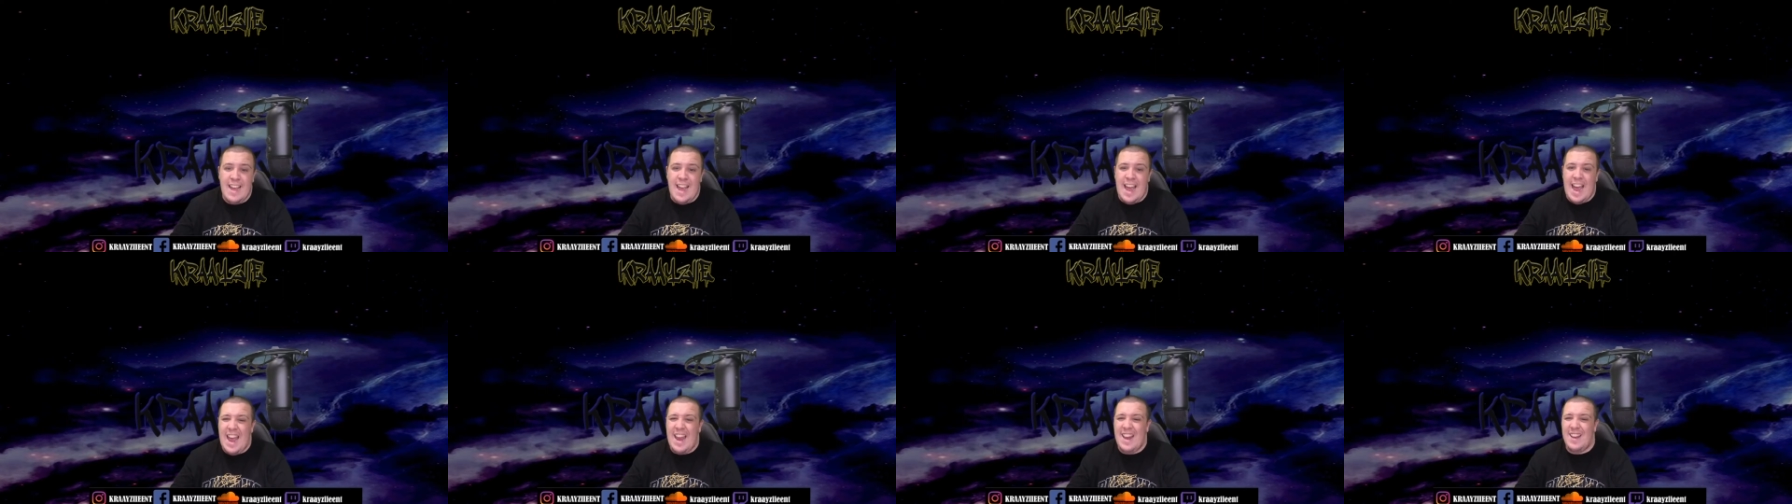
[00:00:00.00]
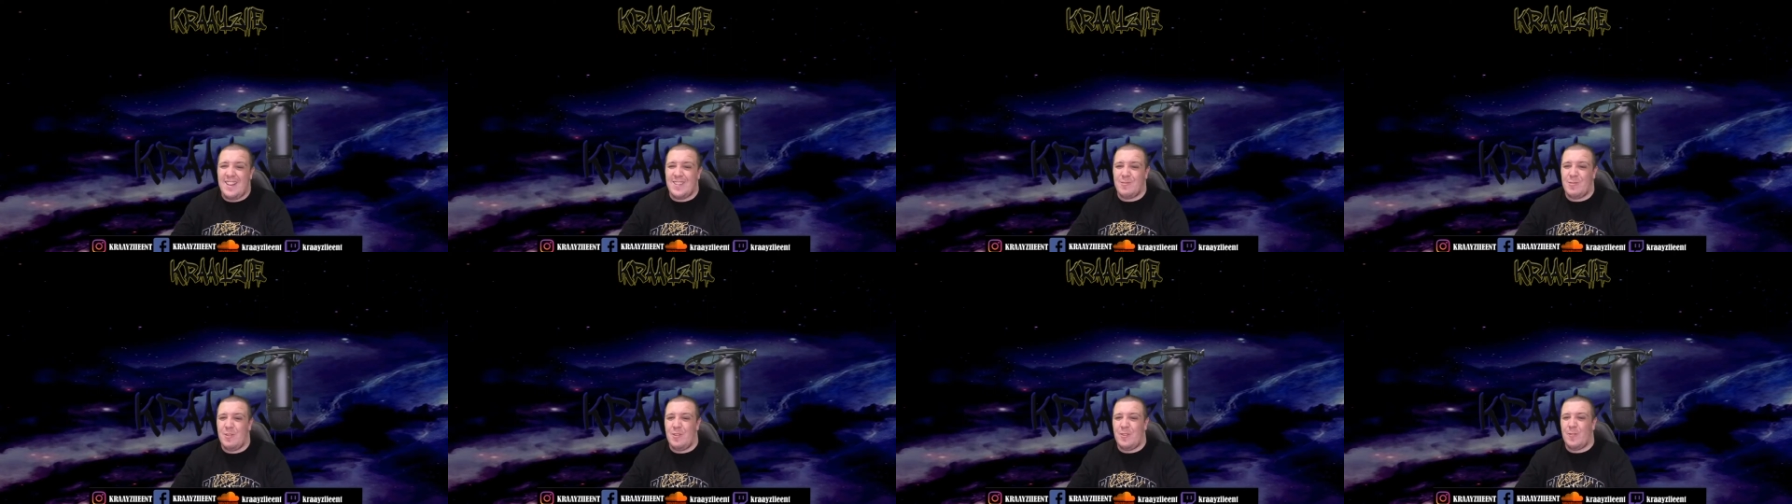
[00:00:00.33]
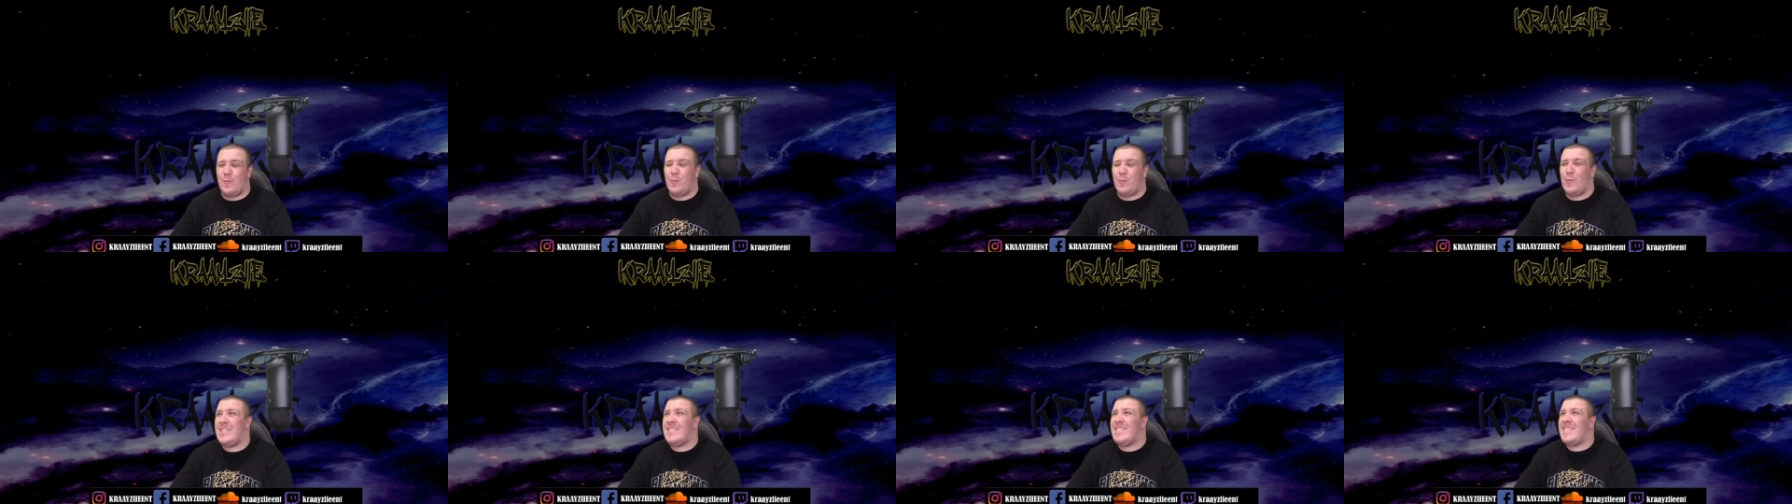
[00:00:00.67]
And as well, the
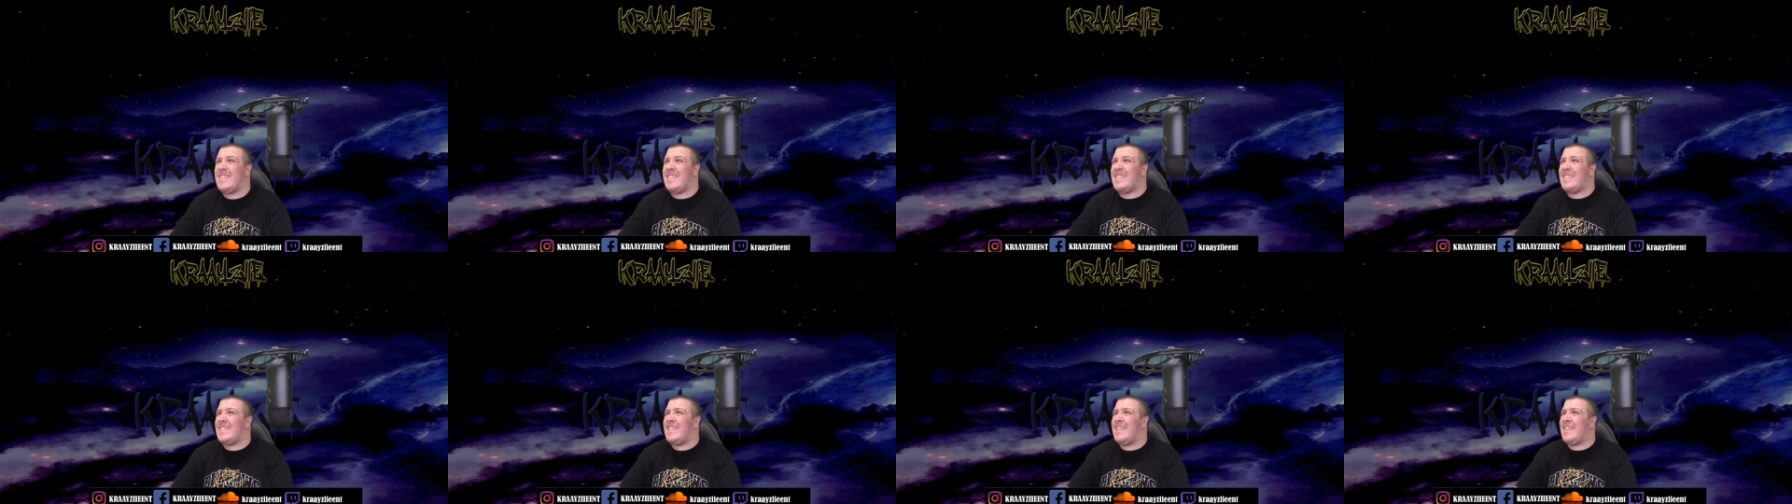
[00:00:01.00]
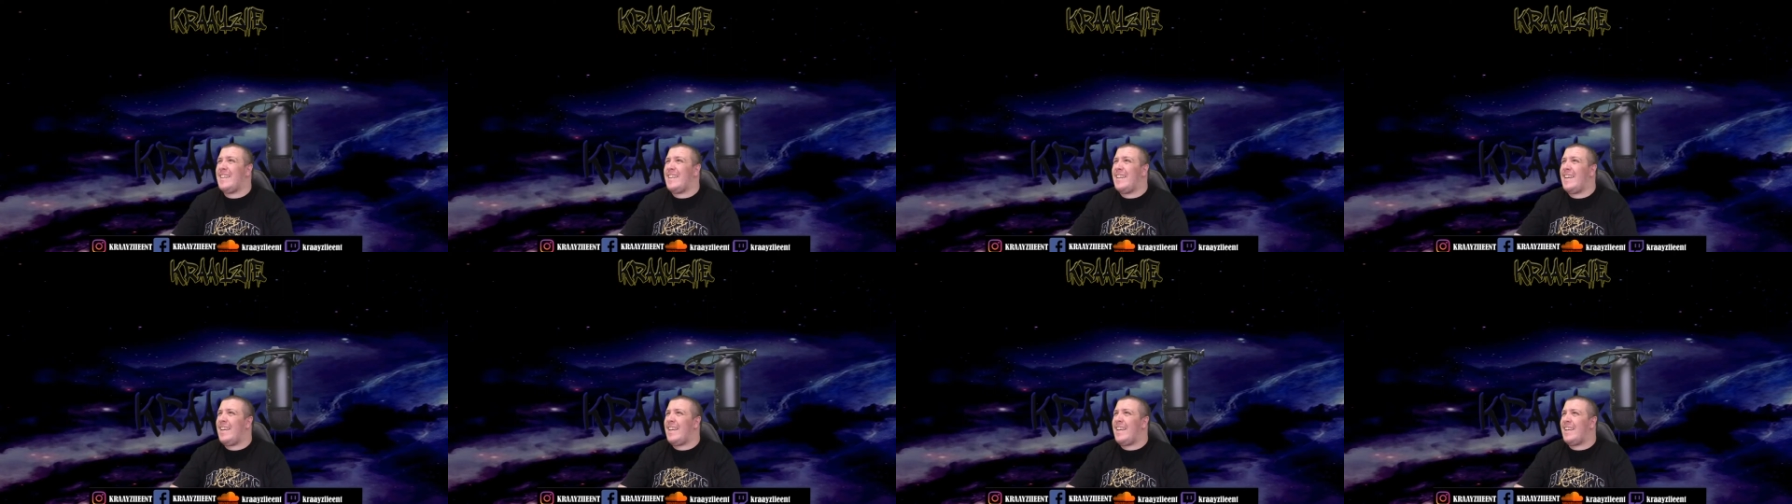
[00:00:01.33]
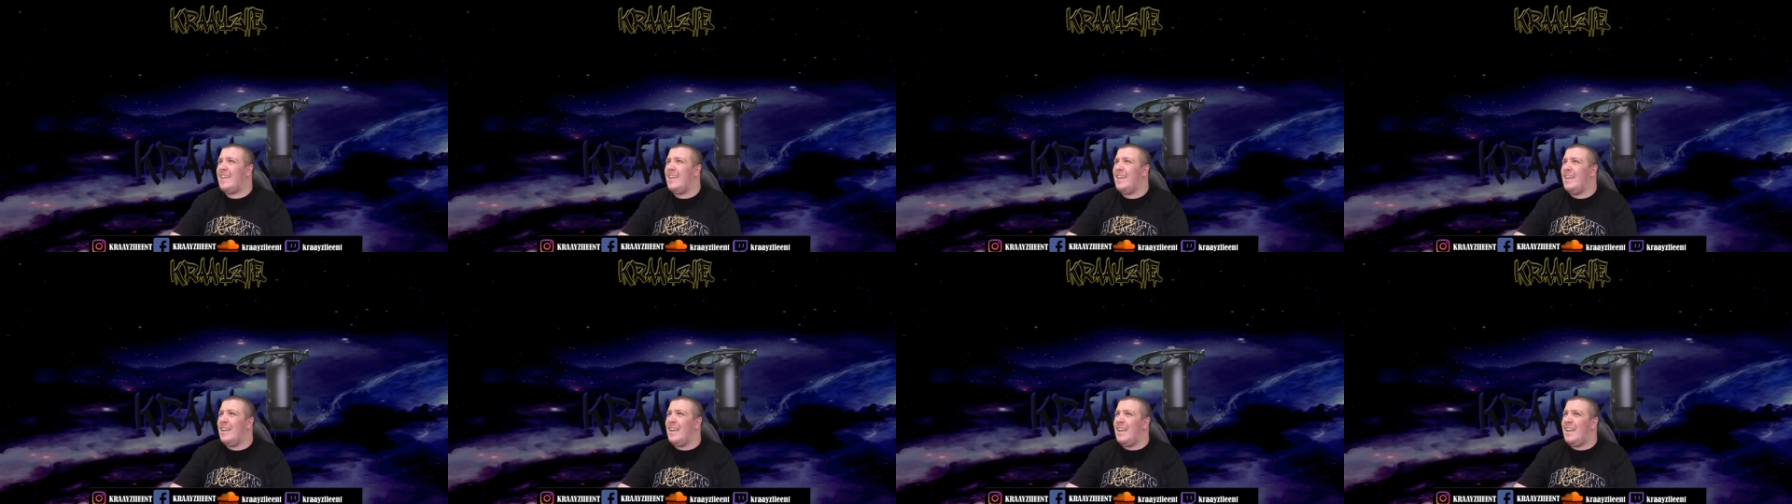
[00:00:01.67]
360 kick,
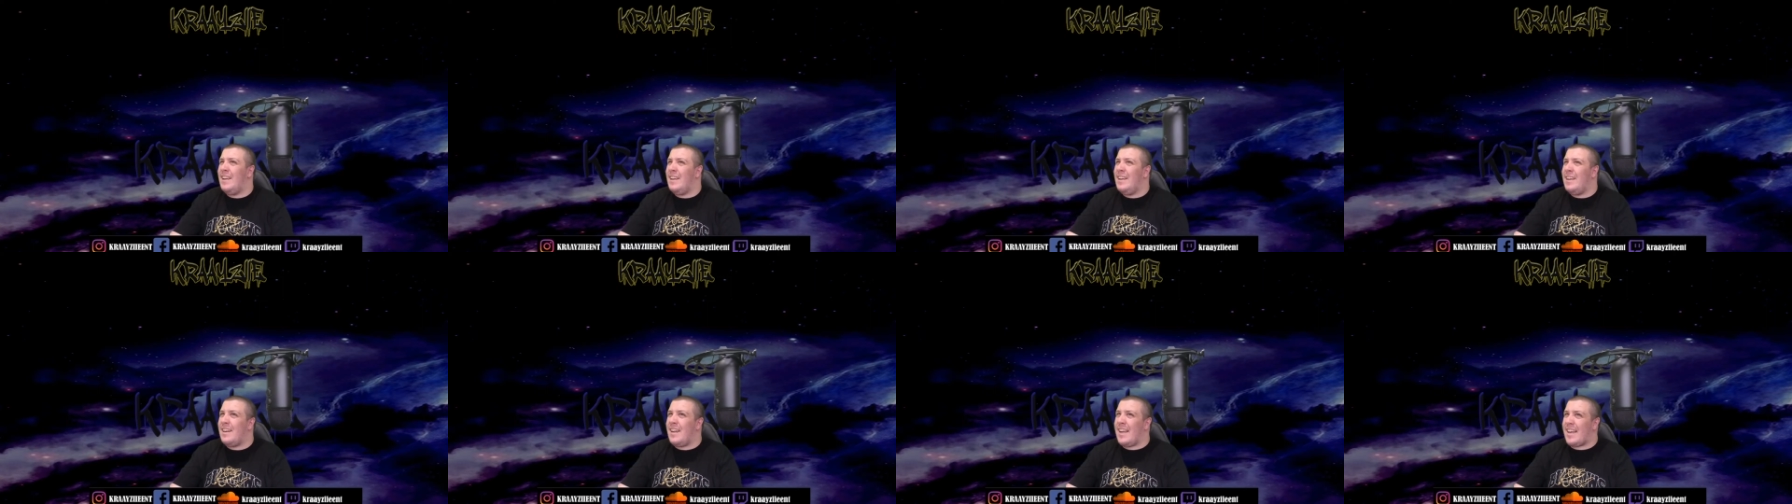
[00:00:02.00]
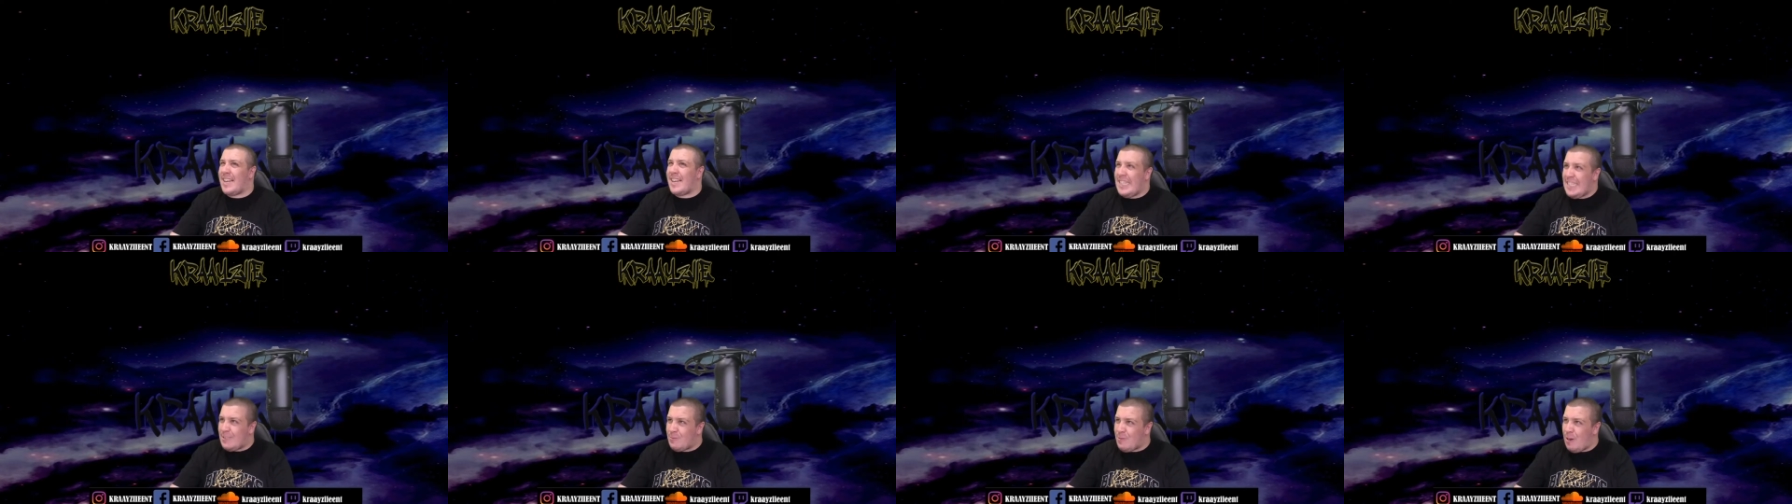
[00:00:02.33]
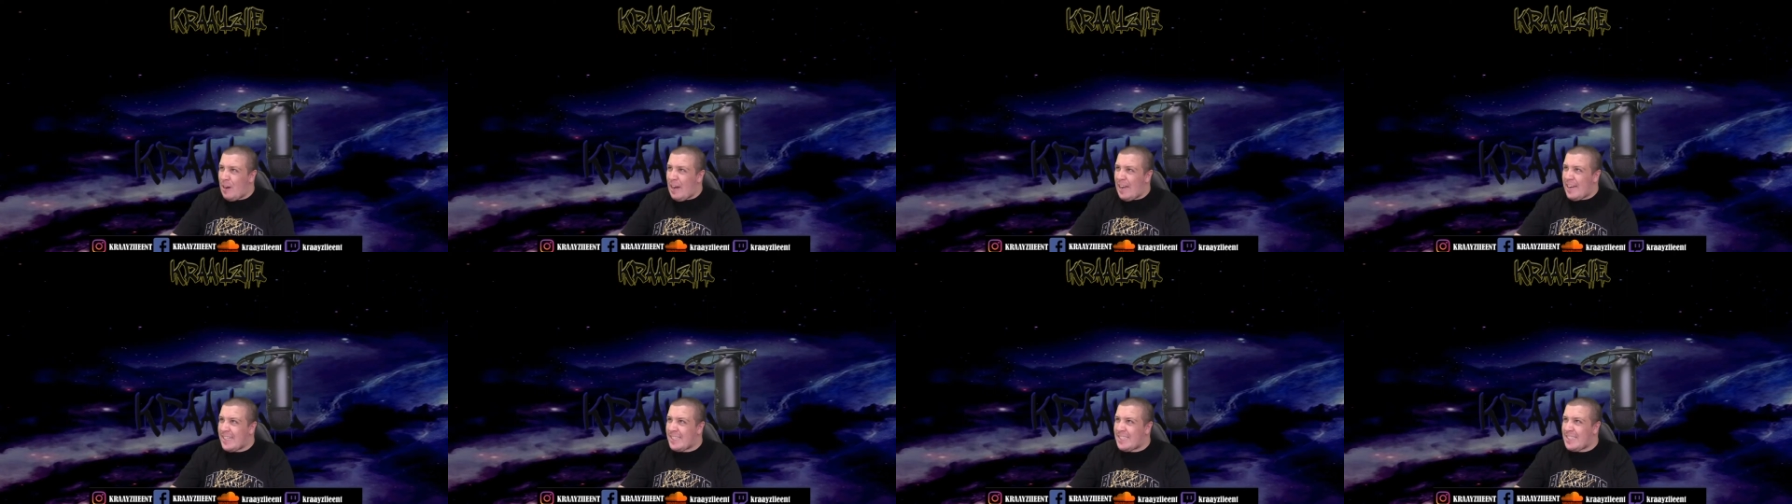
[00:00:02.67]
like Israel
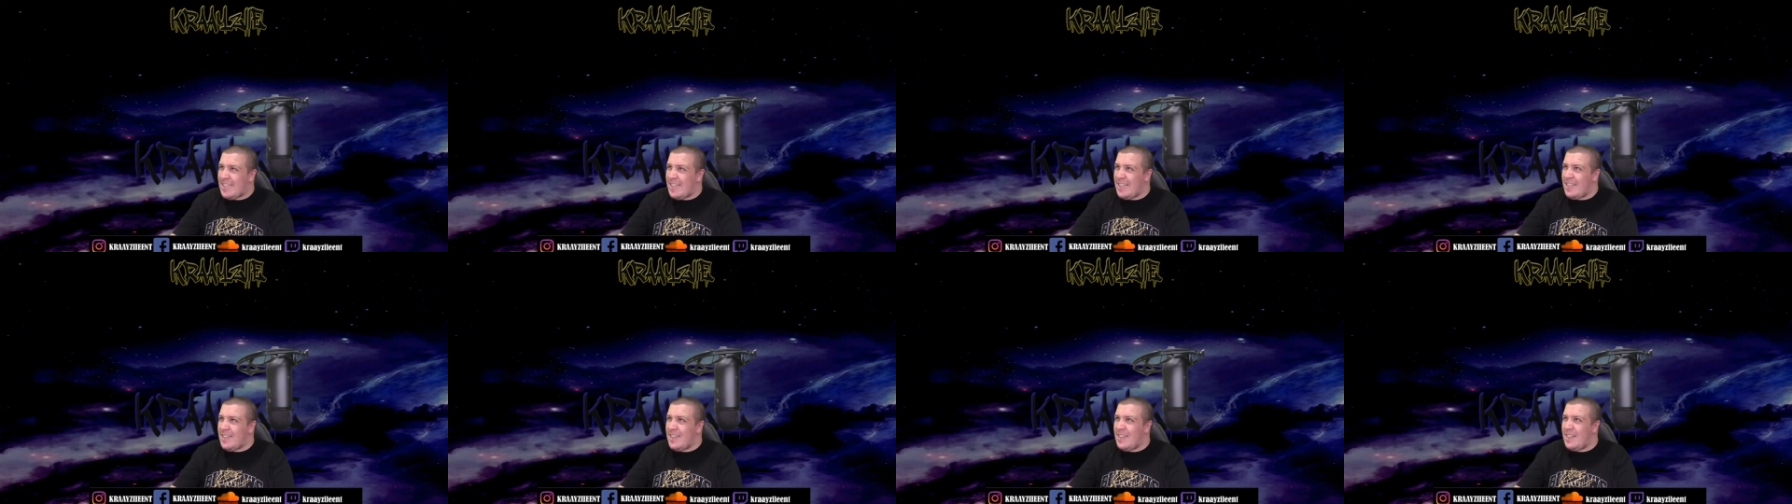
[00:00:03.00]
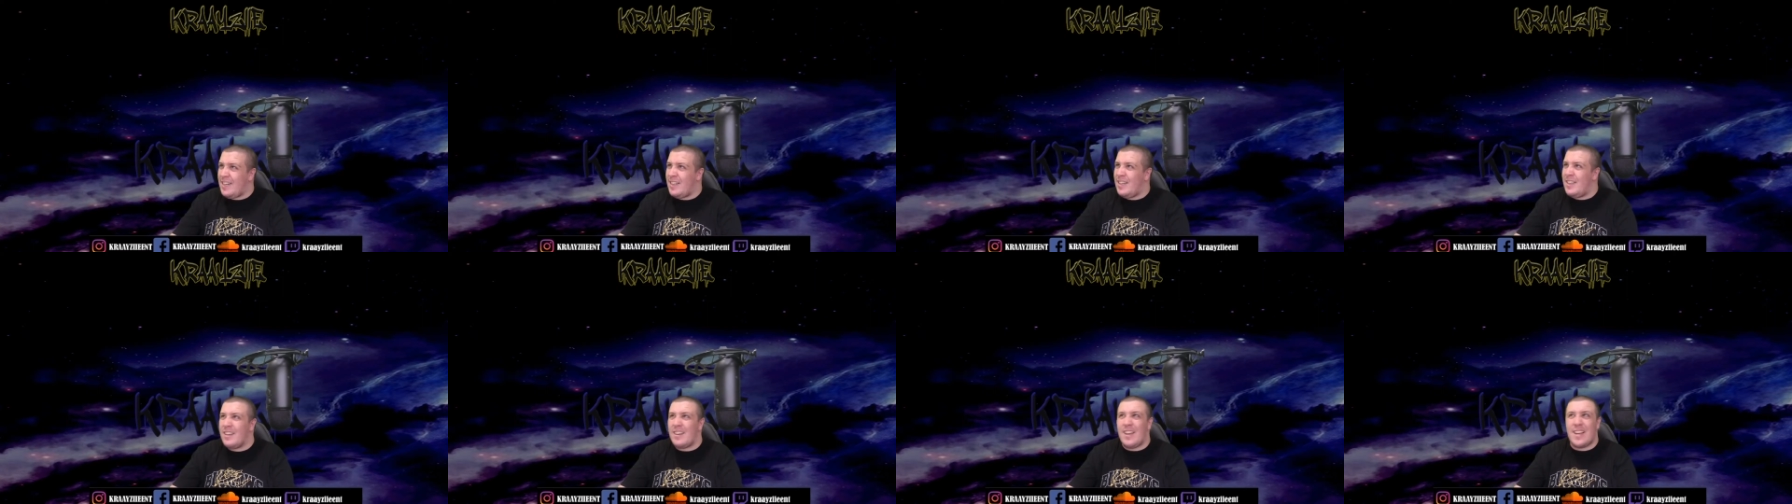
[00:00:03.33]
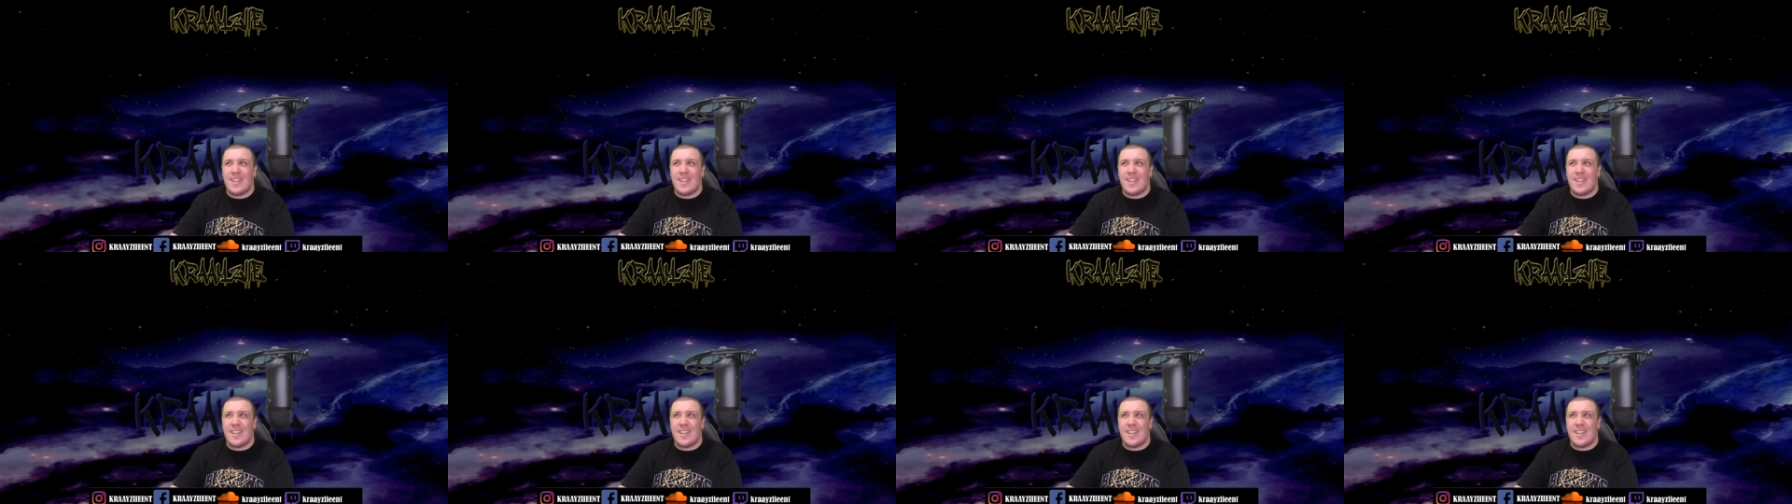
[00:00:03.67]
Adesanya, like